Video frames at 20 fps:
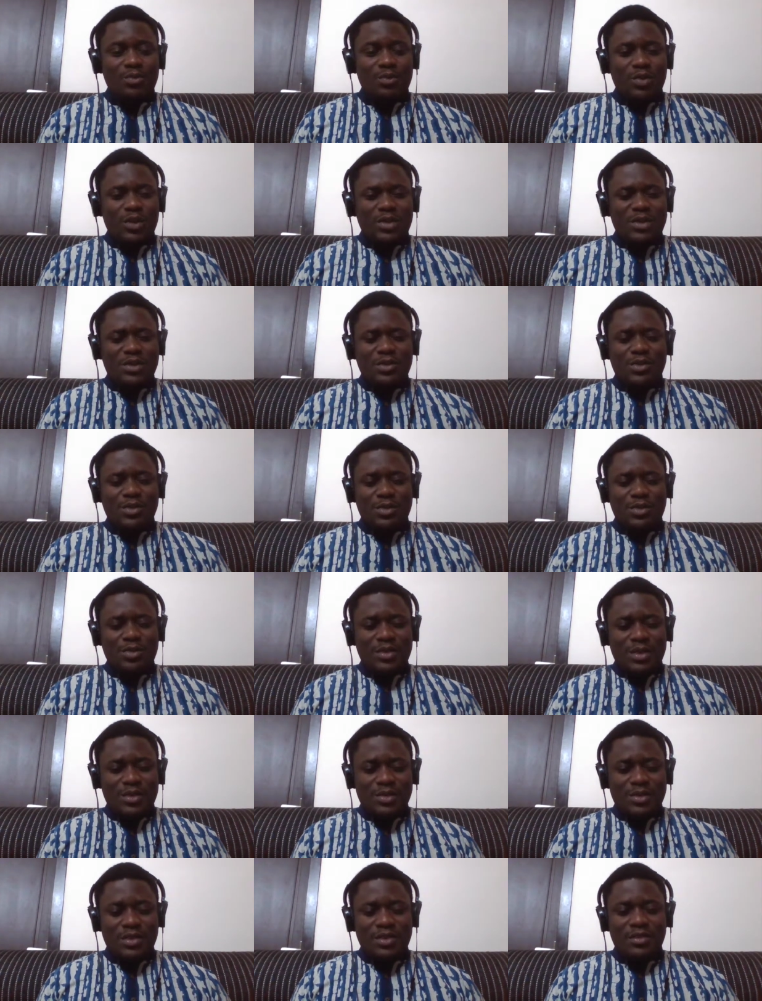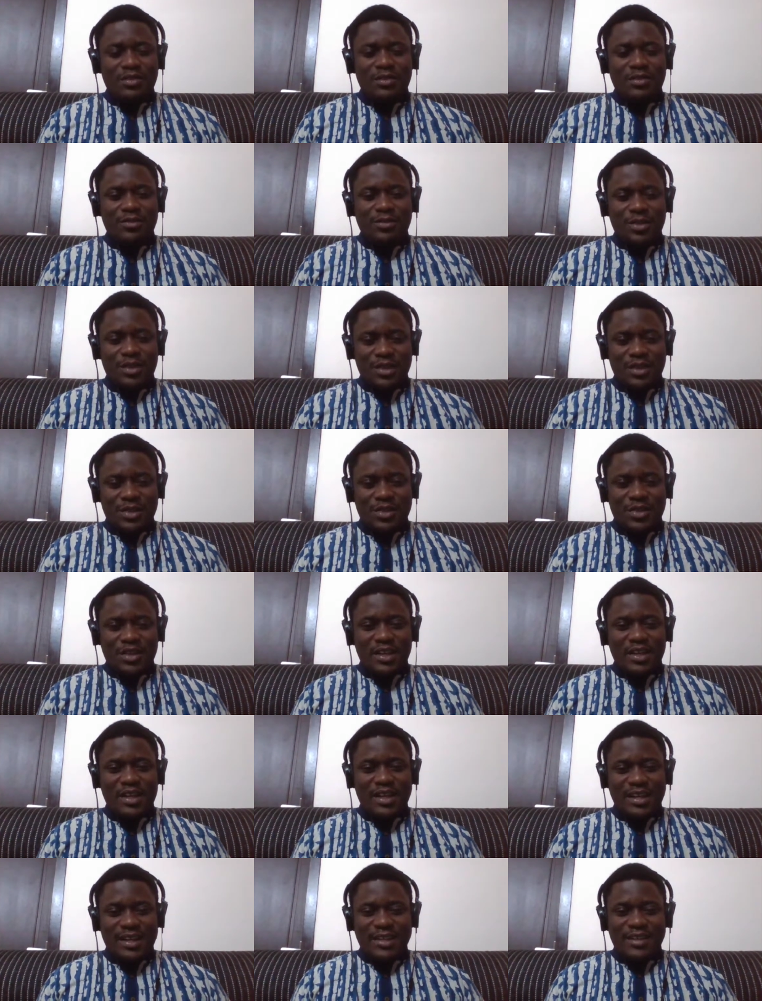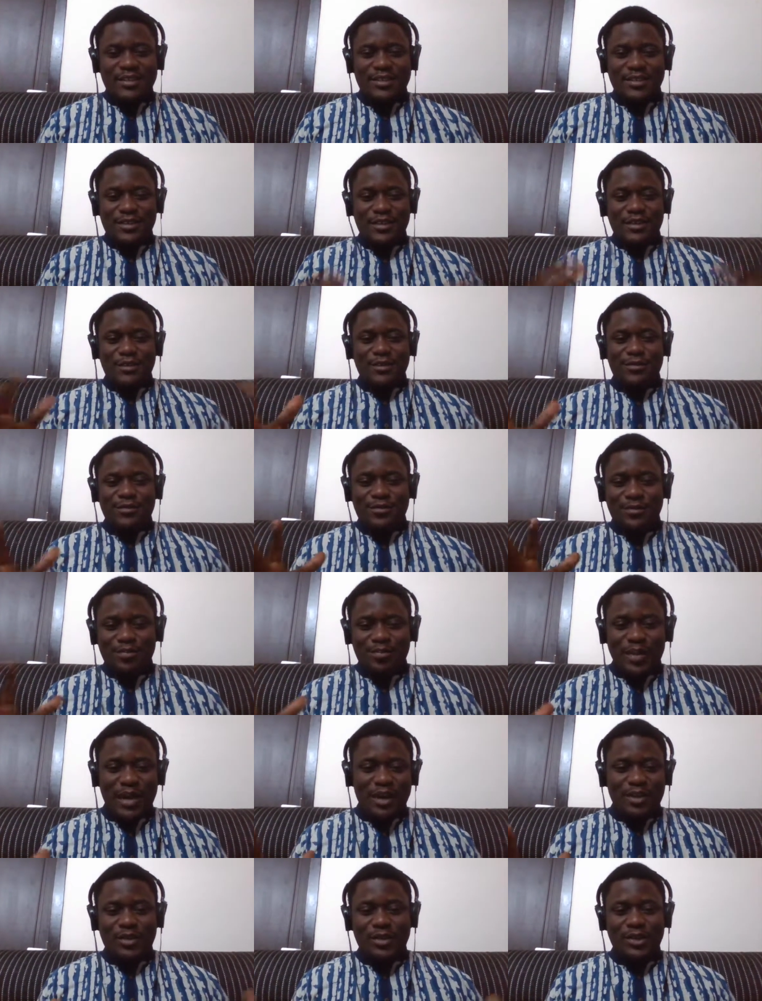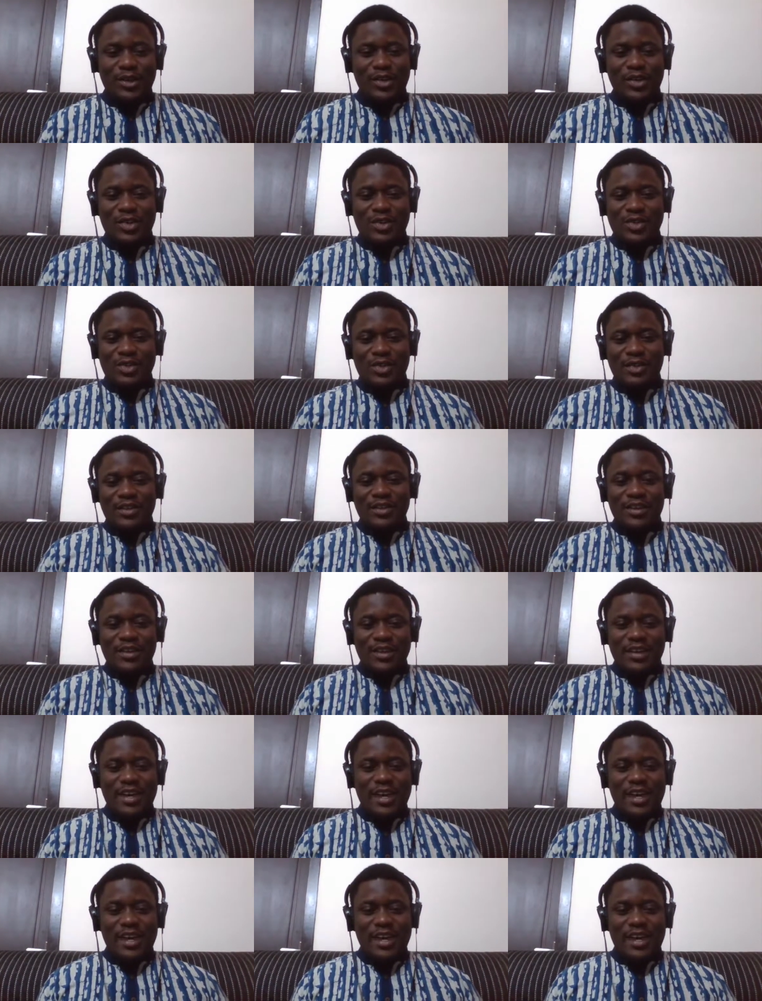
And what is the reason for this kind of paradox?